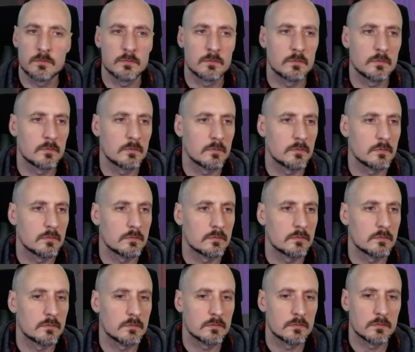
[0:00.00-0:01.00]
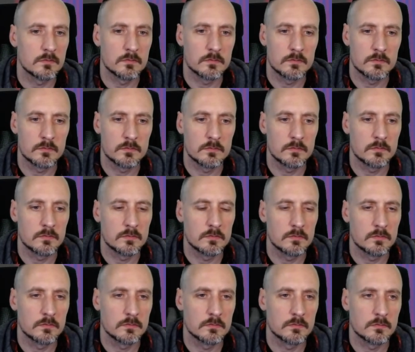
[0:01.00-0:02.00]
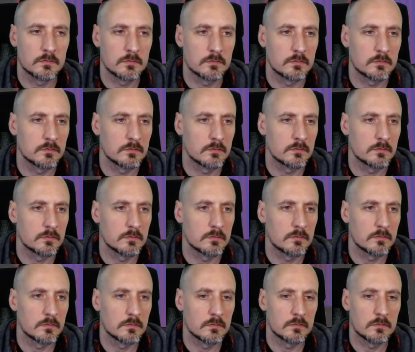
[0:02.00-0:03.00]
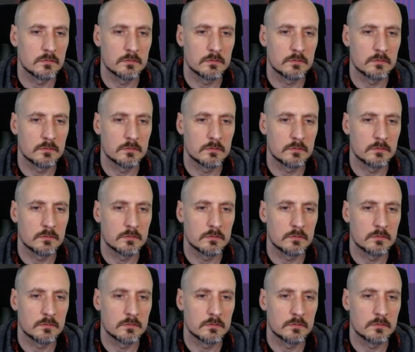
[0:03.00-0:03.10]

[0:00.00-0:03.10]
Nobody speaks.